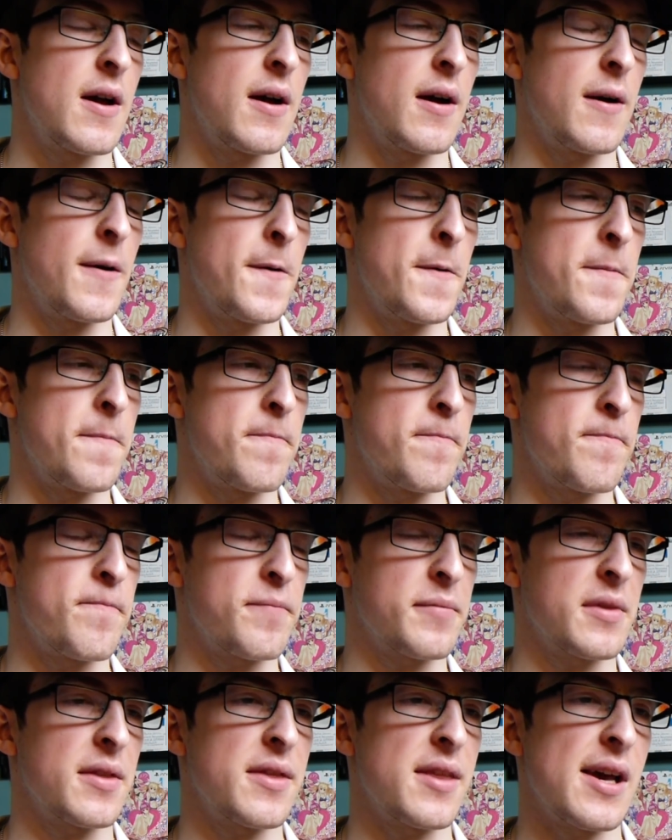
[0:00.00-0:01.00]

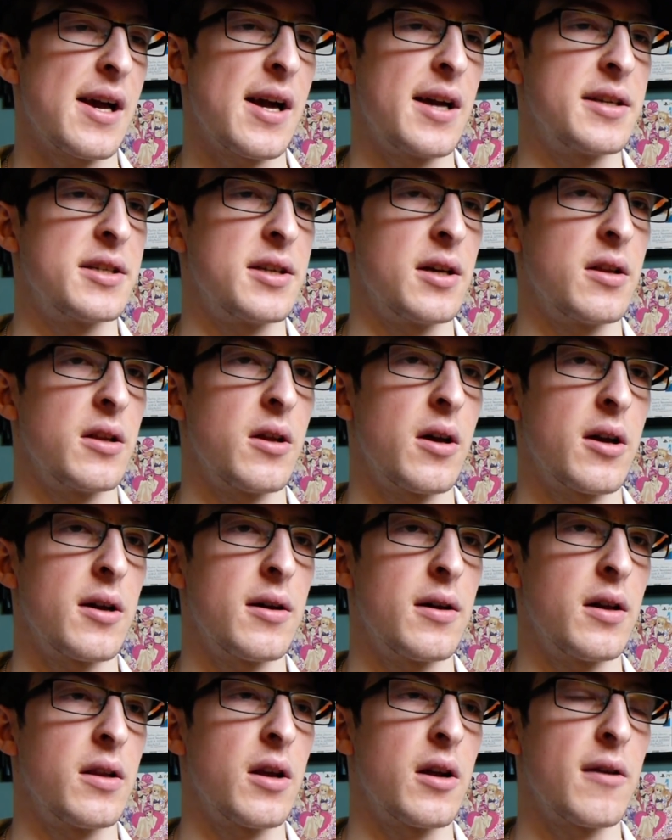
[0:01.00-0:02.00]
that a
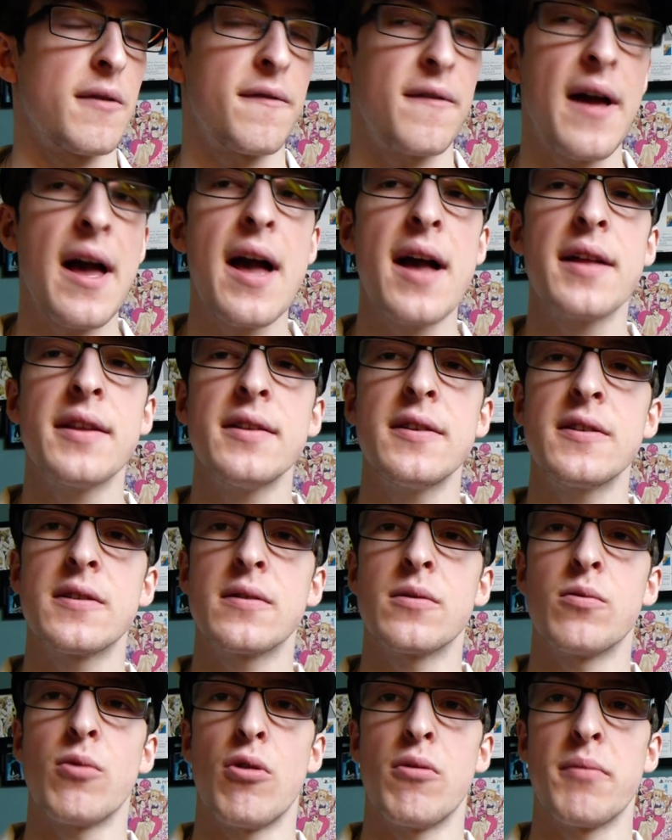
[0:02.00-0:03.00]
lot of
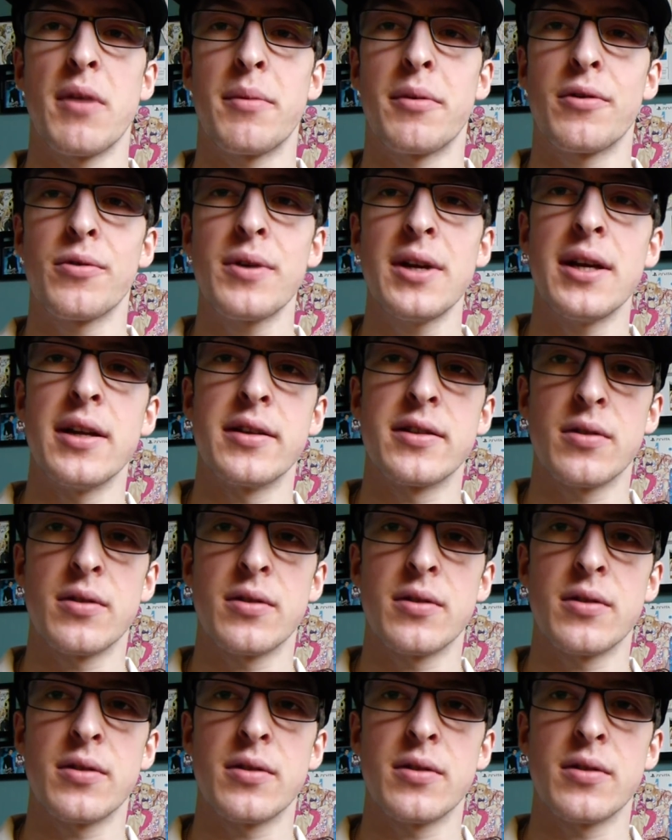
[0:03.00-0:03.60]
fans won't be able to read.